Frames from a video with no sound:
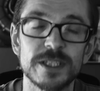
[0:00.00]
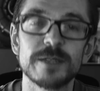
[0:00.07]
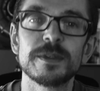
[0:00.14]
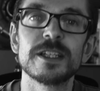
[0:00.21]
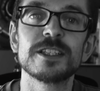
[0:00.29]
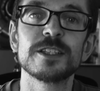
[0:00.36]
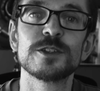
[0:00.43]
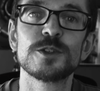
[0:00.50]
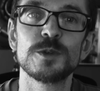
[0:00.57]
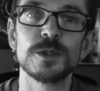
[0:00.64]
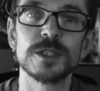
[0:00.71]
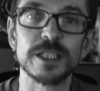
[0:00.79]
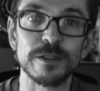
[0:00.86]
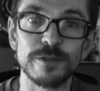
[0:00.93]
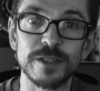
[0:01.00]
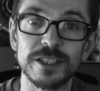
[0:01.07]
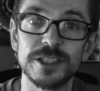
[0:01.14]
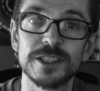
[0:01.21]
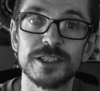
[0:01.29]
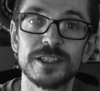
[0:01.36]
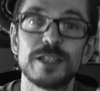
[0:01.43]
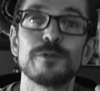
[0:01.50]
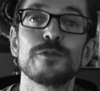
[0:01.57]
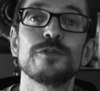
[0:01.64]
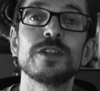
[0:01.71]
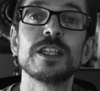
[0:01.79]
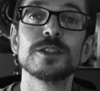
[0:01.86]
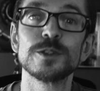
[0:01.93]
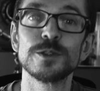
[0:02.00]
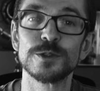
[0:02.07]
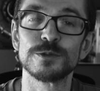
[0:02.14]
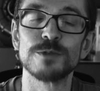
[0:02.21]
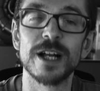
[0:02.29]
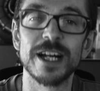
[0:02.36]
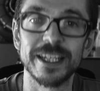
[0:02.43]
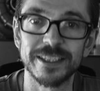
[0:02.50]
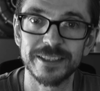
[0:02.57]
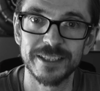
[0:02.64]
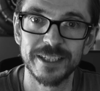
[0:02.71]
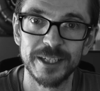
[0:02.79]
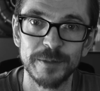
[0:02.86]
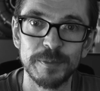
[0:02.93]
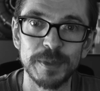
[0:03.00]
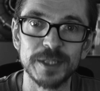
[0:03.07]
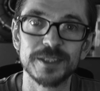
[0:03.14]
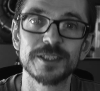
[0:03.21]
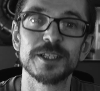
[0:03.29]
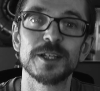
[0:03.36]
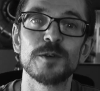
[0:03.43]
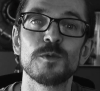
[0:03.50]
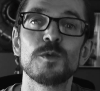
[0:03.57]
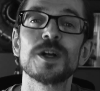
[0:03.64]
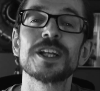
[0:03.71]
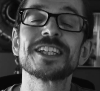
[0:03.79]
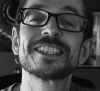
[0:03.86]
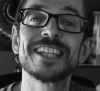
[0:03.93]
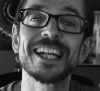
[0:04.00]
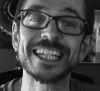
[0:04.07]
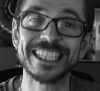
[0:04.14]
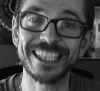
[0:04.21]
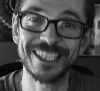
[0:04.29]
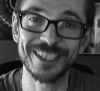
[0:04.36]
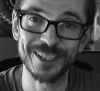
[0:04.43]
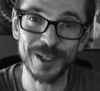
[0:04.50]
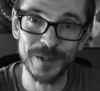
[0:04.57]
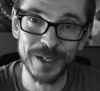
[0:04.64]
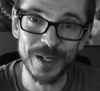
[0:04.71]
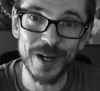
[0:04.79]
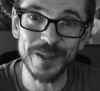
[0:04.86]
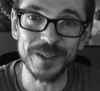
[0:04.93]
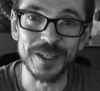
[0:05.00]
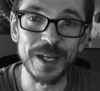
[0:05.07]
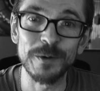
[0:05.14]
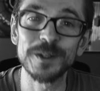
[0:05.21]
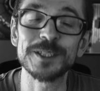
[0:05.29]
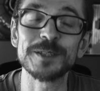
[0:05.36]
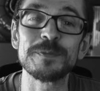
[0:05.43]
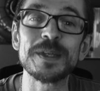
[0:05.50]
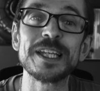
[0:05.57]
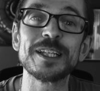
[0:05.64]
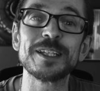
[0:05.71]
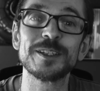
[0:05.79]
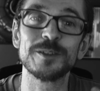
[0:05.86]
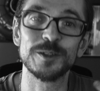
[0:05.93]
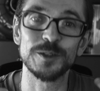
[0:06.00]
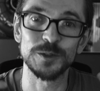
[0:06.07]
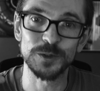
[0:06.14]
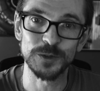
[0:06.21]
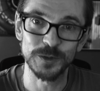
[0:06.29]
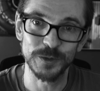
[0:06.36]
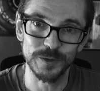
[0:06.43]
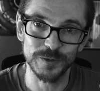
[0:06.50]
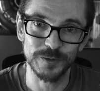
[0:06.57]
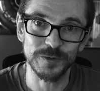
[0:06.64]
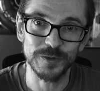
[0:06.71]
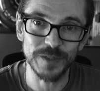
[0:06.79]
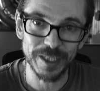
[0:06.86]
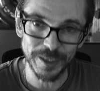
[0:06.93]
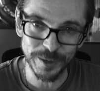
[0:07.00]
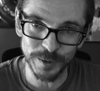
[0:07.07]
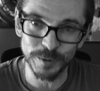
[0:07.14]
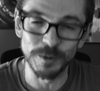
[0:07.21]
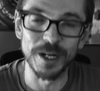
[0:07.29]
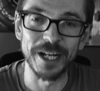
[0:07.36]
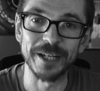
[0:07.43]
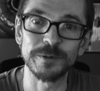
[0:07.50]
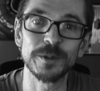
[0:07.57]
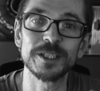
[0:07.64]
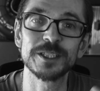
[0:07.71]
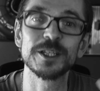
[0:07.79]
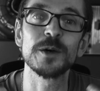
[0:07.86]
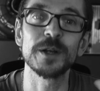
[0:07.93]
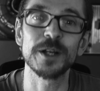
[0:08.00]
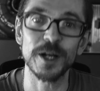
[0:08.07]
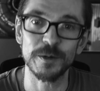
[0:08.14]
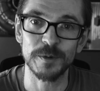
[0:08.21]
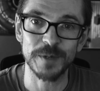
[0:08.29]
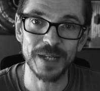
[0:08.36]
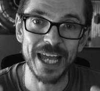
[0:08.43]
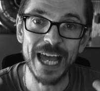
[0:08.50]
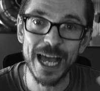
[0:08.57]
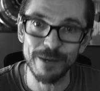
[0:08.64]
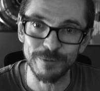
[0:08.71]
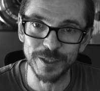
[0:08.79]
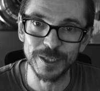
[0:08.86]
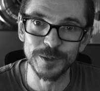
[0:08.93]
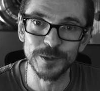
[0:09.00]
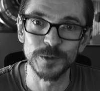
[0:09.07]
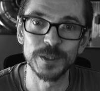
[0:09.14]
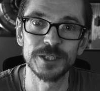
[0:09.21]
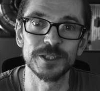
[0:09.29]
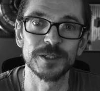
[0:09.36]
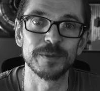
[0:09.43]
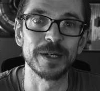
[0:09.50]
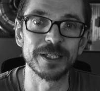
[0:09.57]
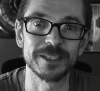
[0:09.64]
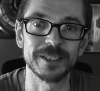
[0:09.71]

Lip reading: something is intuitive, it feels right. But what exactly is going on there? What does it mean to feel right? What is going on when we have an intuition about